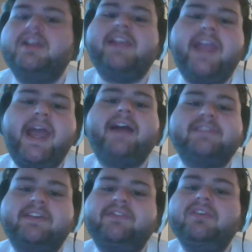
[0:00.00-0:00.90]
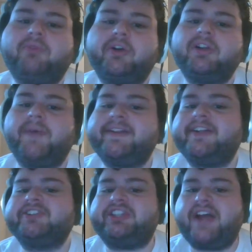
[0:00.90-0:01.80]
Yeah, it's like really important to pay
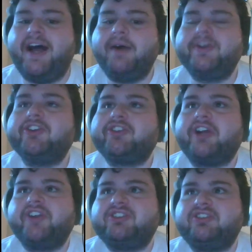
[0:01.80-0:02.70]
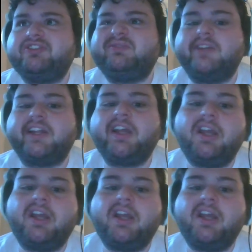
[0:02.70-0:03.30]
attention to that when you're trying to juggle somebody.